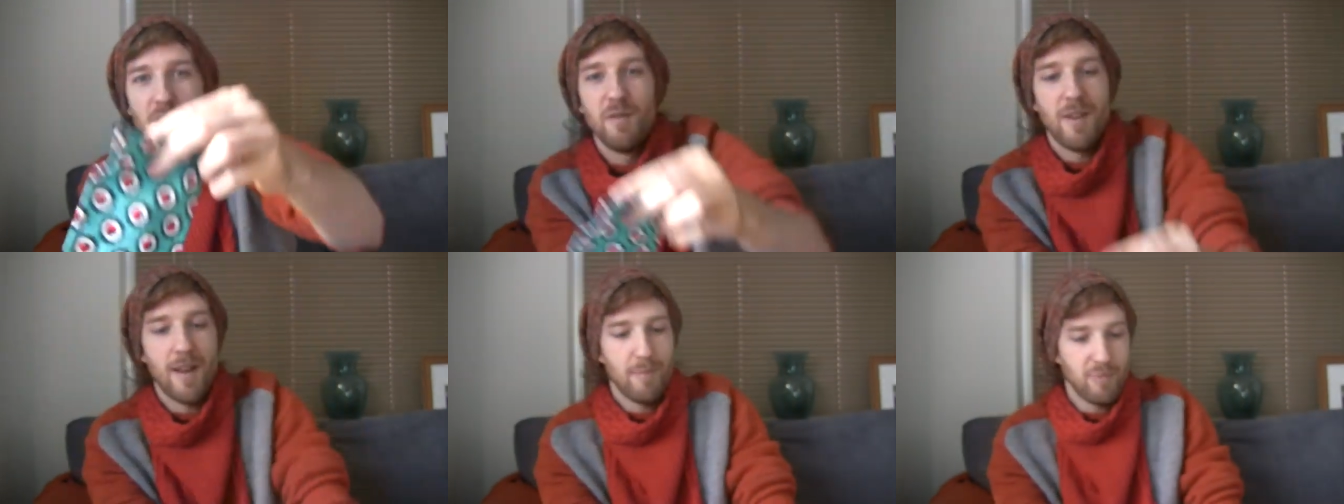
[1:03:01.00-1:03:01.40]

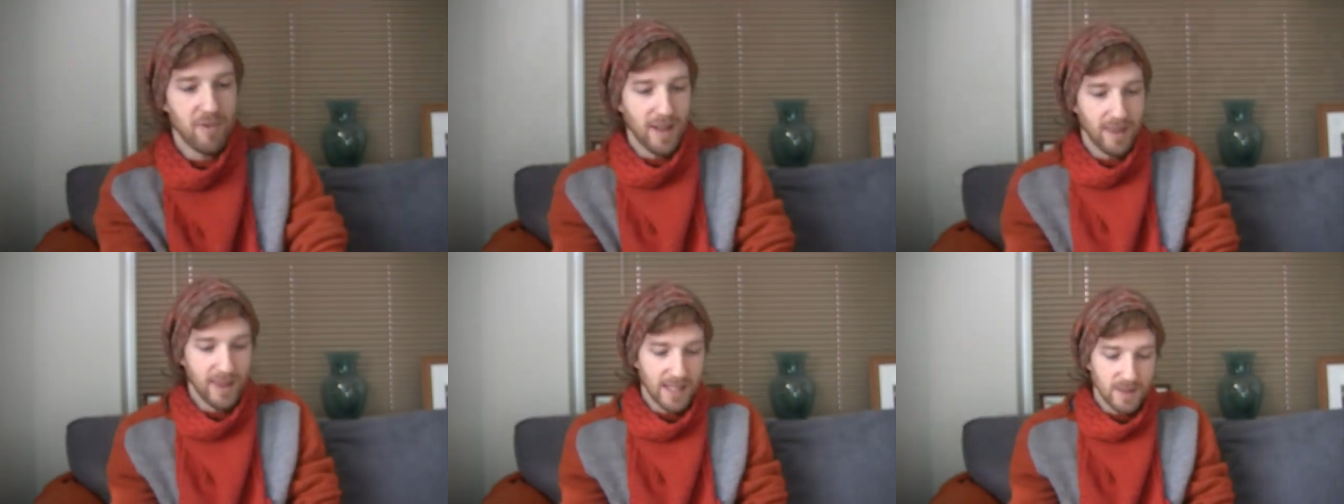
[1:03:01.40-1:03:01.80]

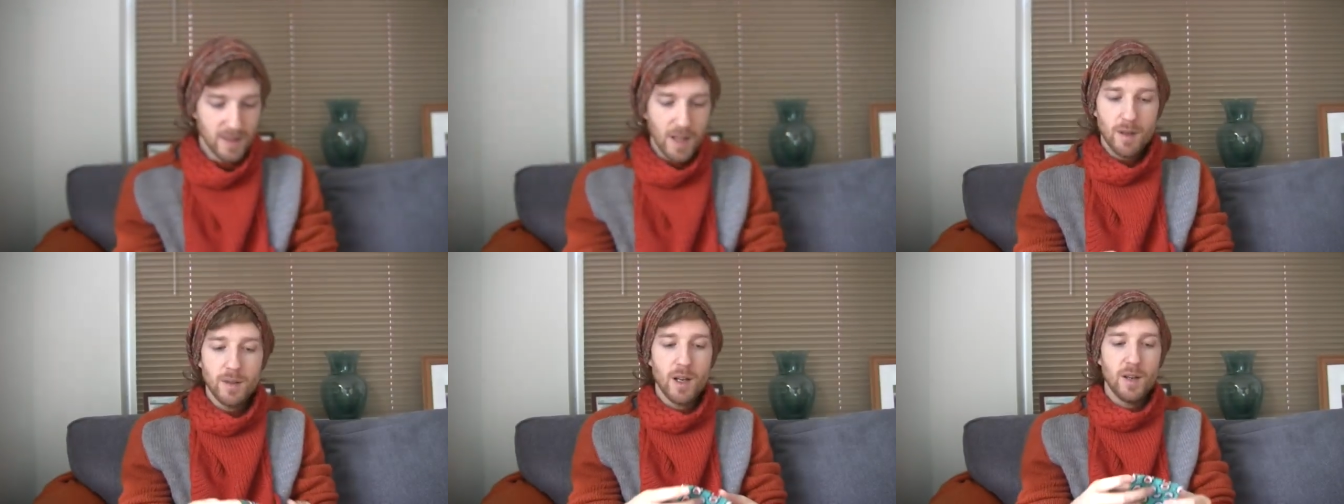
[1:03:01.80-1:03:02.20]
fabric there. So I
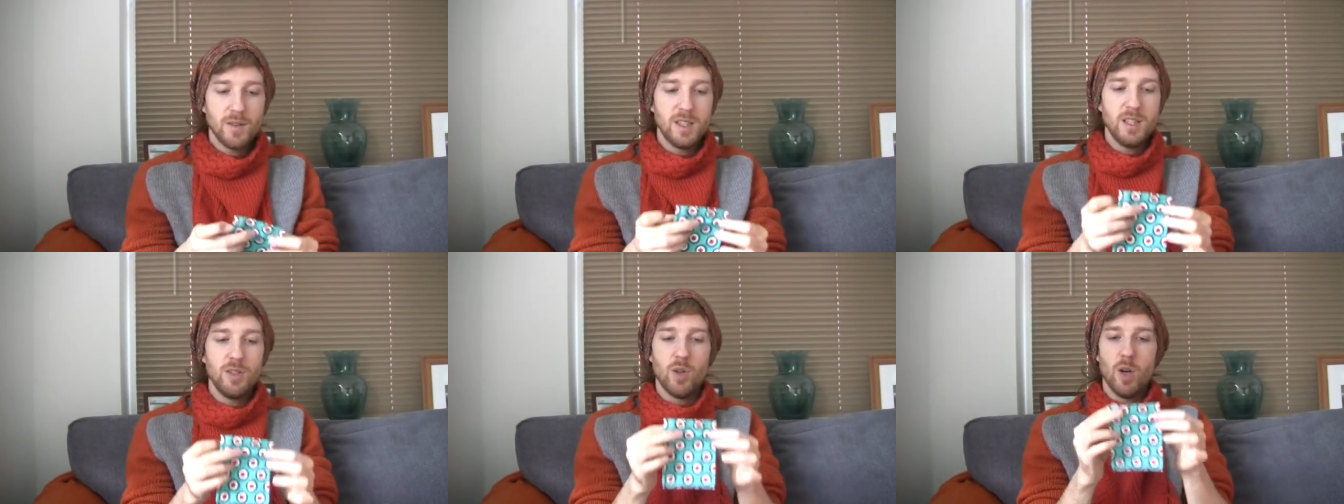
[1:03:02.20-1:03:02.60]
don't know if
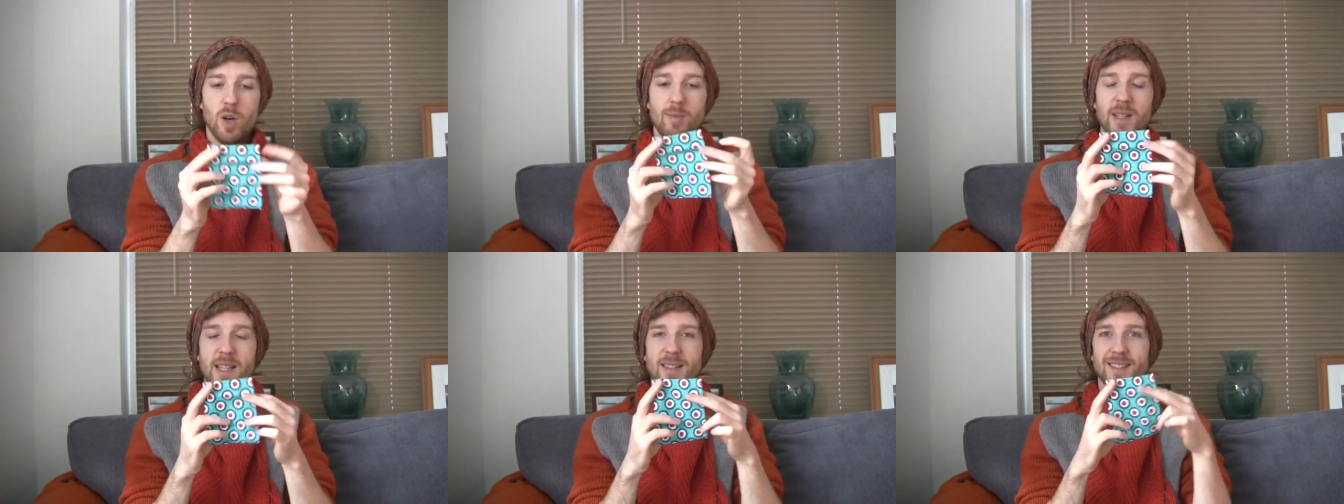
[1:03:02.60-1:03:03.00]
she
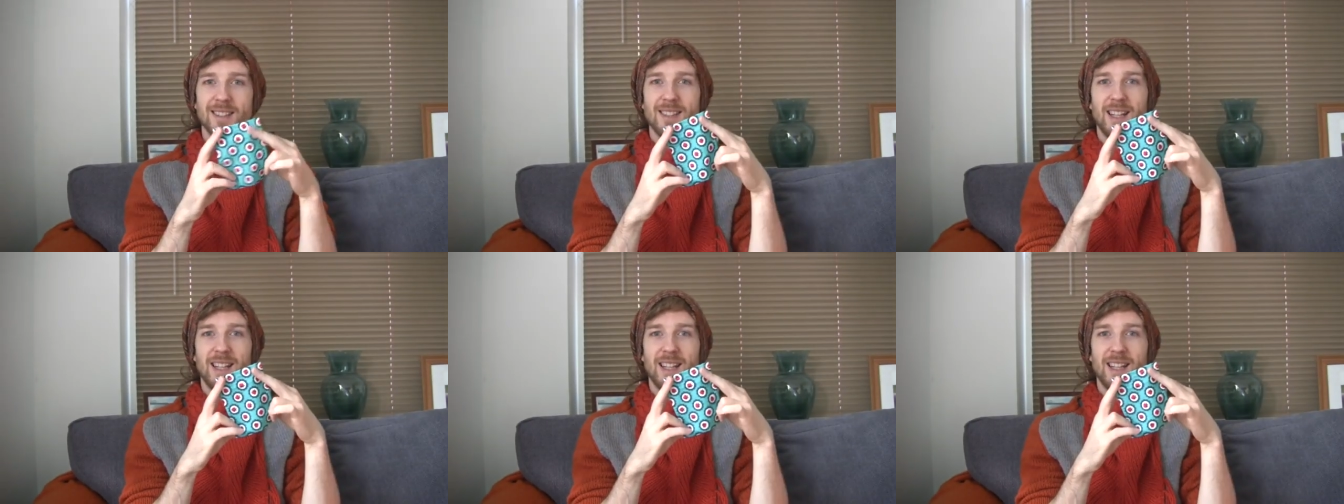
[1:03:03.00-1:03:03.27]
normally does